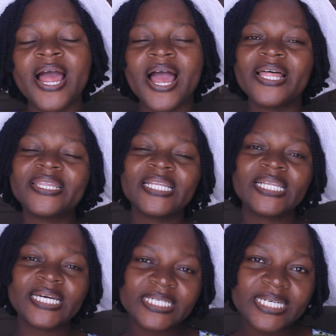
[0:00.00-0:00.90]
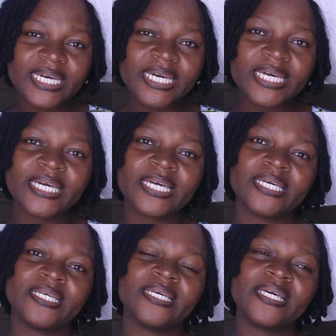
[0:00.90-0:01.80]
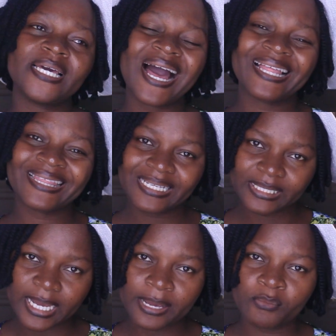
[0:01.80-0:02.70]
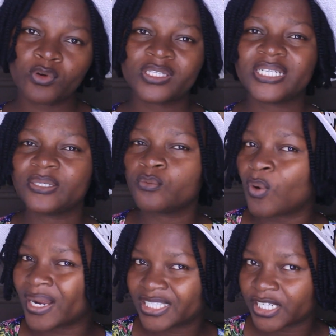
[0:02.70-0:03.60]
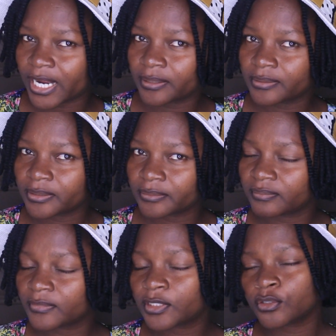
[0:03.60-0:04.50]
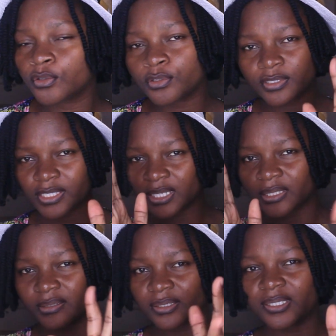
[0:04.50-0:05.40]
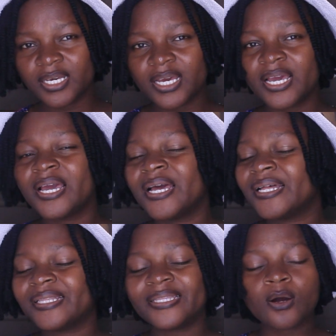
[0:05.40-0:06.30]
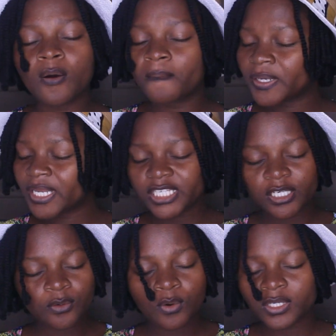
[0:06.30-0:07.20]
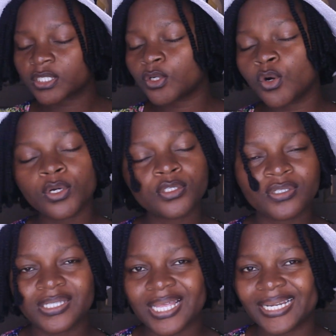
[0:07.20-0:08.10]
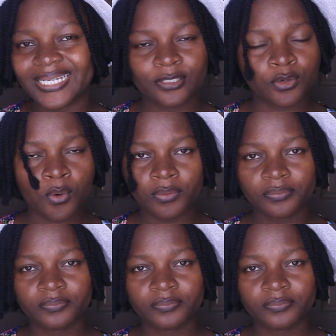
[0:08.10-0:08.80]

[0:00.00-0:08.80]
and the lady at that time wanted 1 child. So you see, the combination wasn't going to stand at all.